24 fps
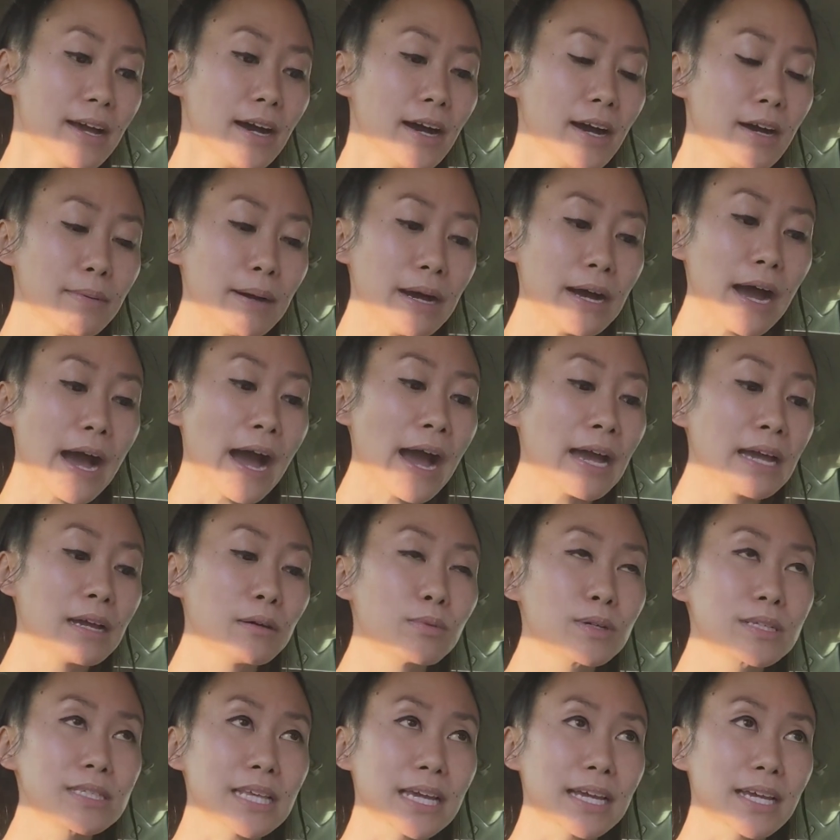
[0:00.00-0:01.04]
I
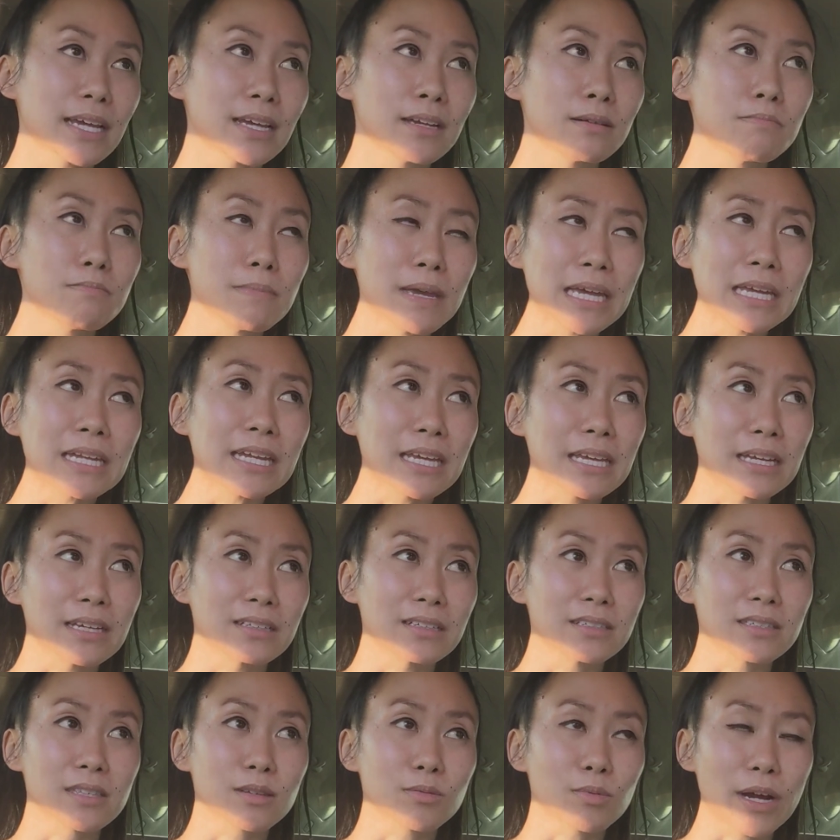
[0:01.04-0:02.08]
was like in
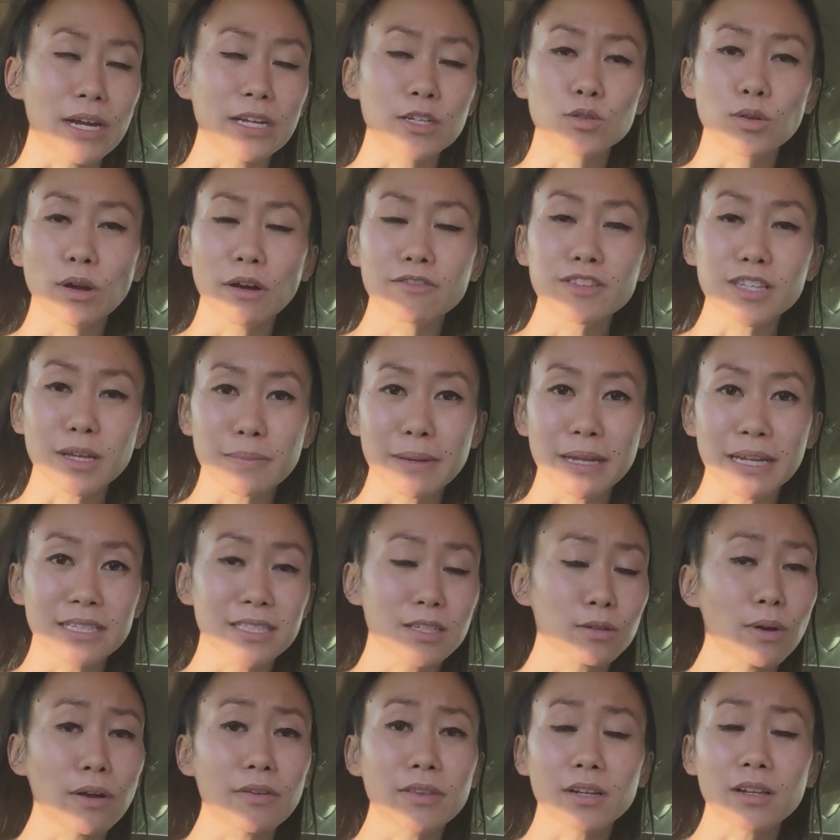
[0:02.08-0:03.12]
meetings, right? 12-step
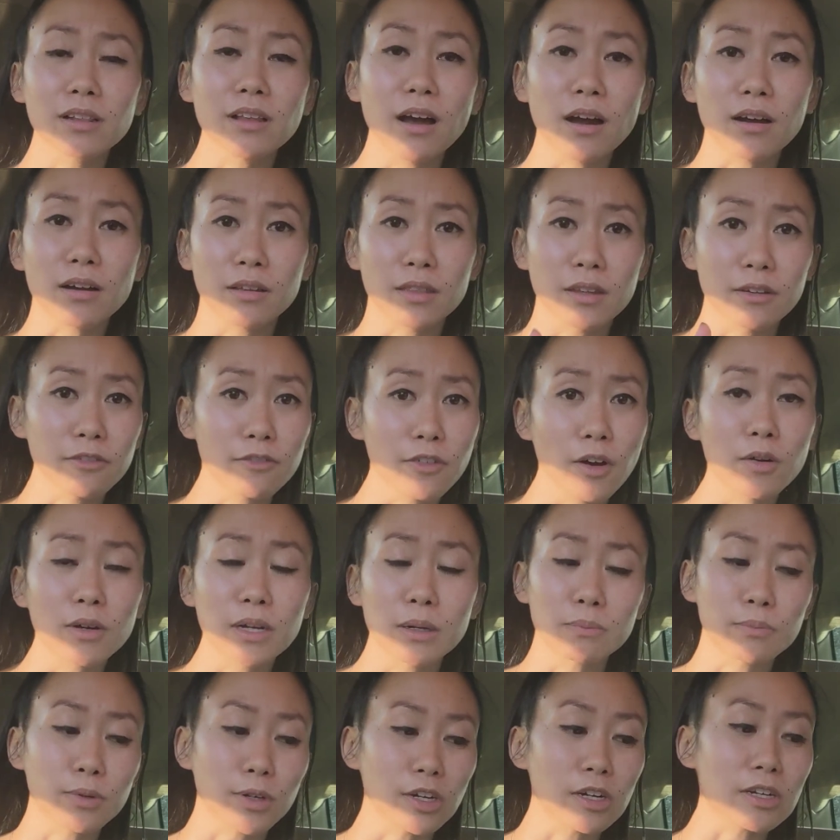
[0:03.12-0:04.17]
meetings around the clock, on the
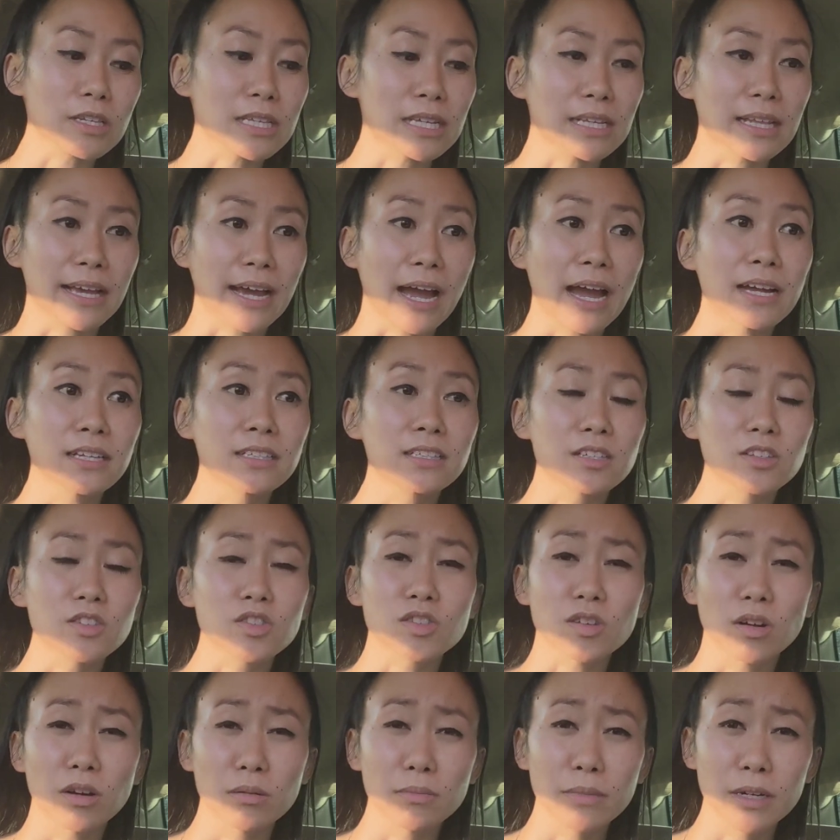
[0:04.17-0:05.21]
phone, in person. Like, I did
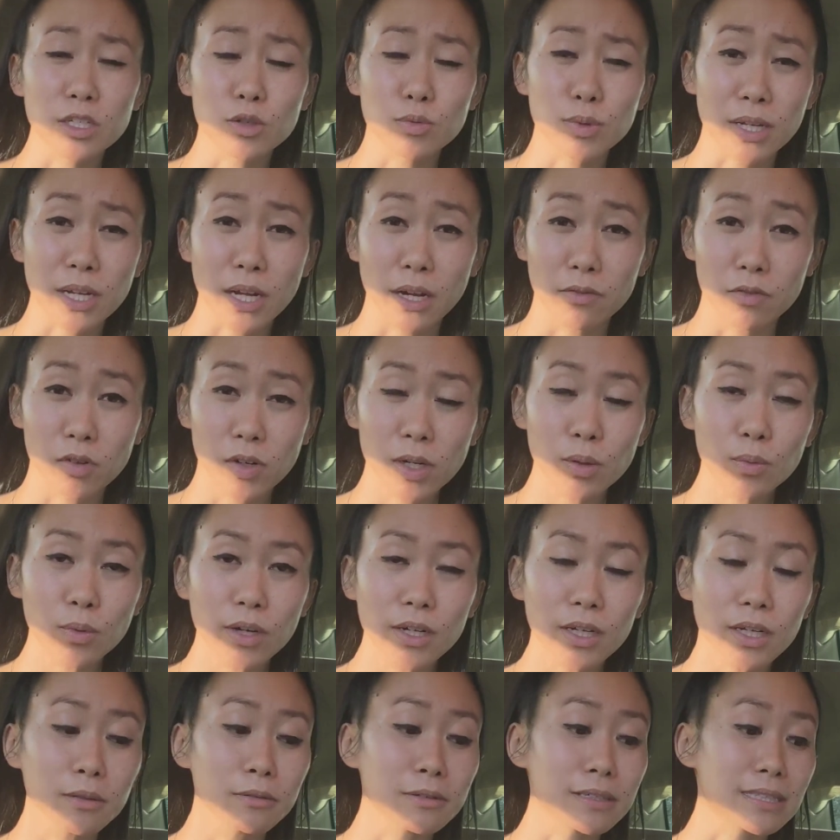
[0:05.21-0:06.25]
so much recovery
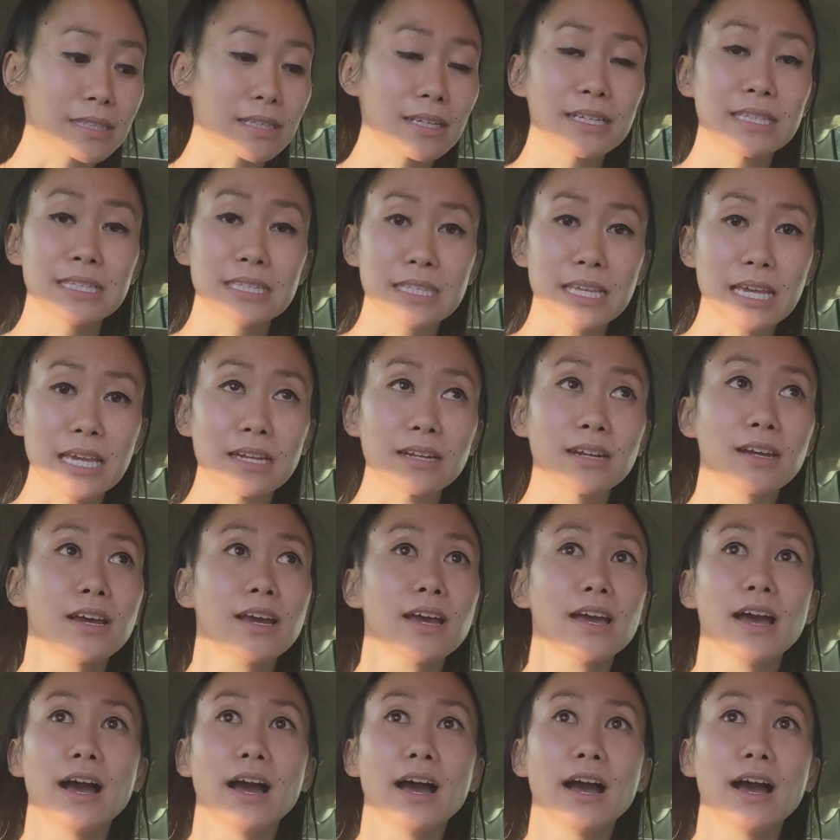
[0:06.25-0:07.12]
work. It was insane.